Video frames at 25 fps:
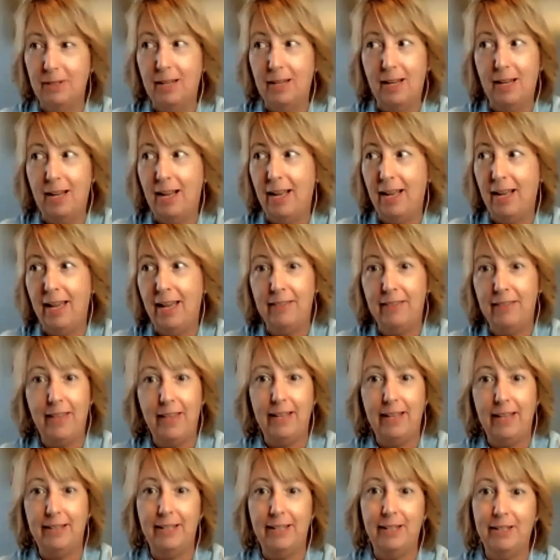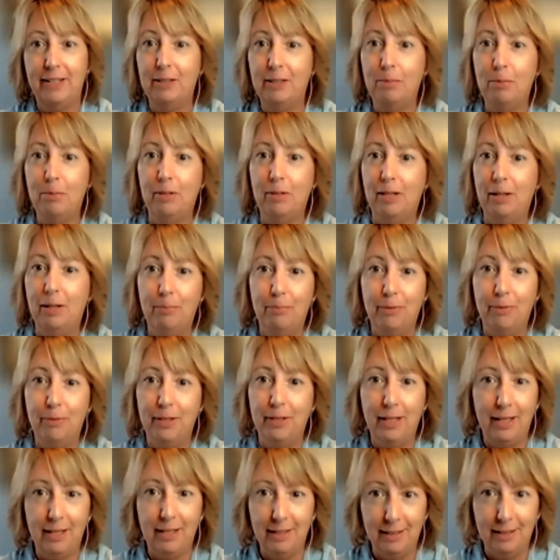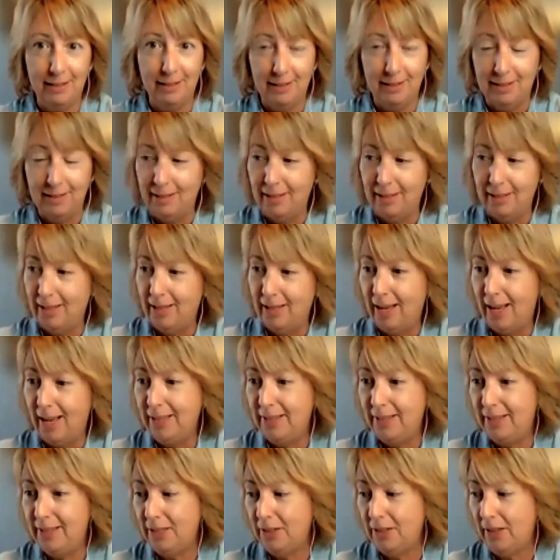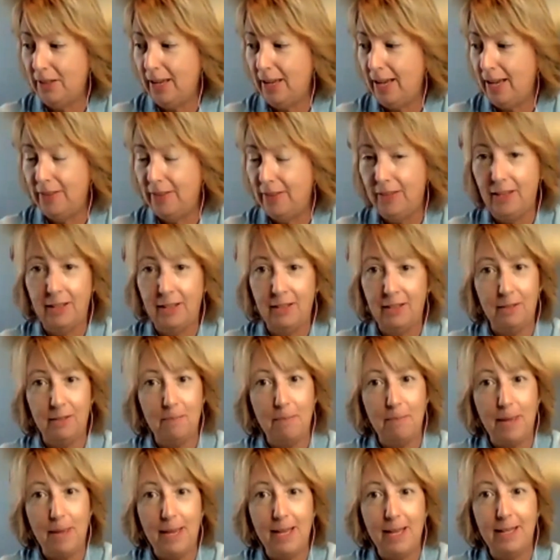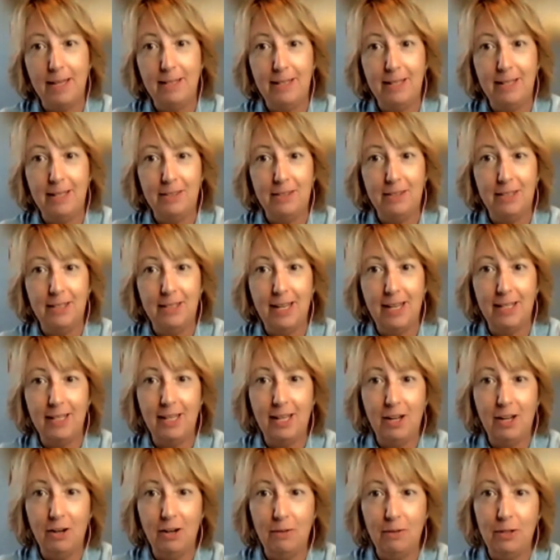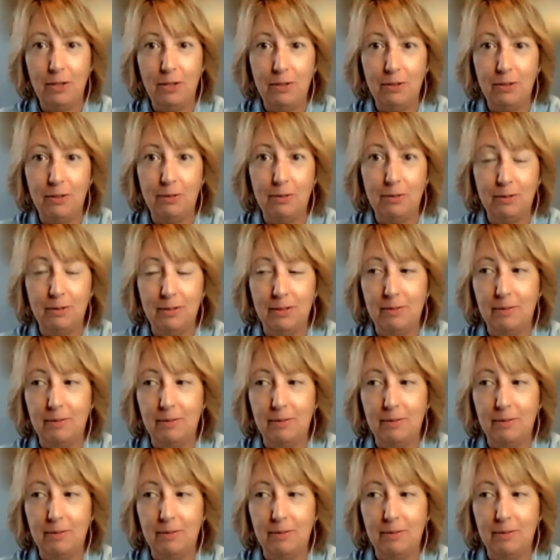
I had that terrible upbringing I still had the man needs to take care of you